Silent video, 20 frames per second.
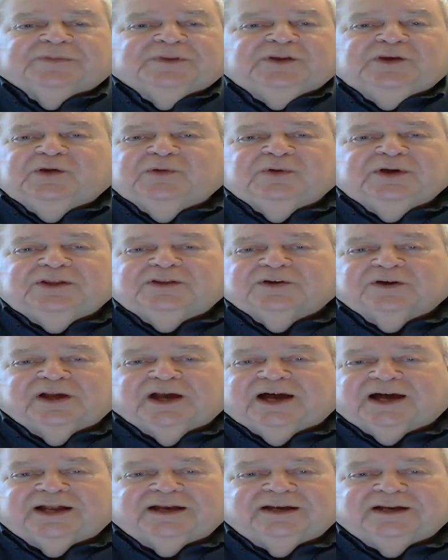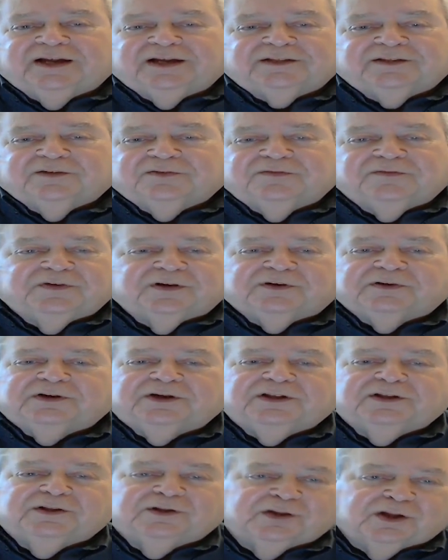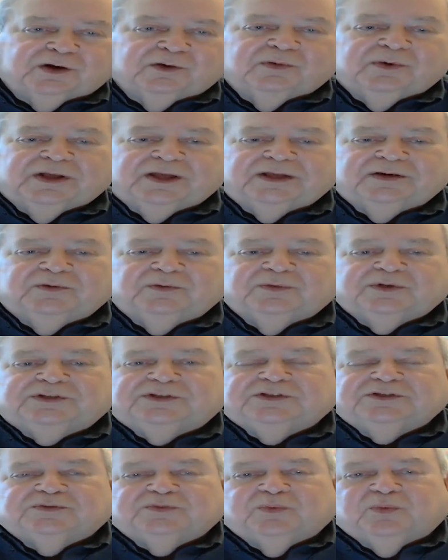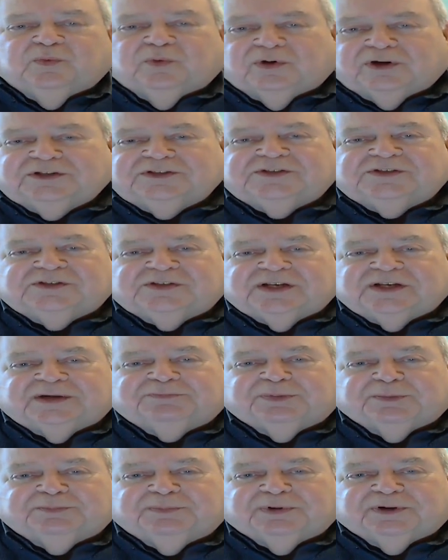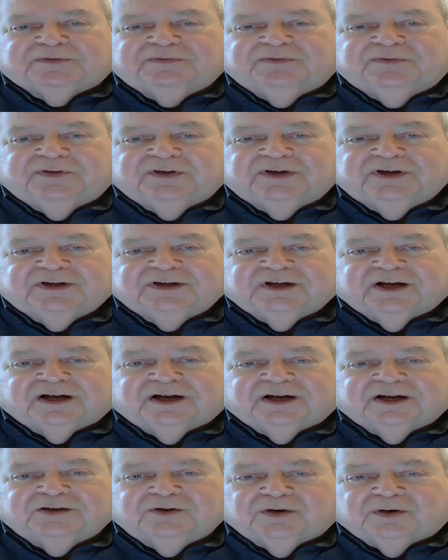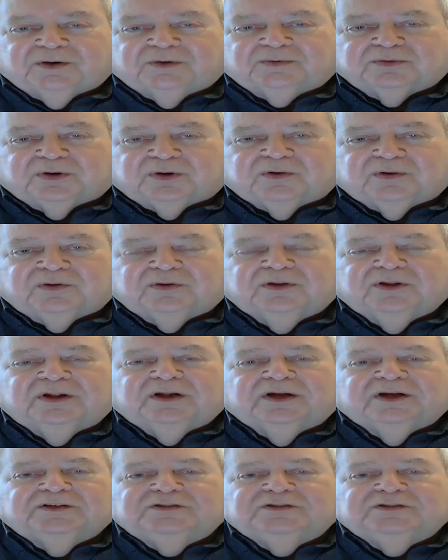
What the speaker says: you either got at the very low end, which is one step above no roll,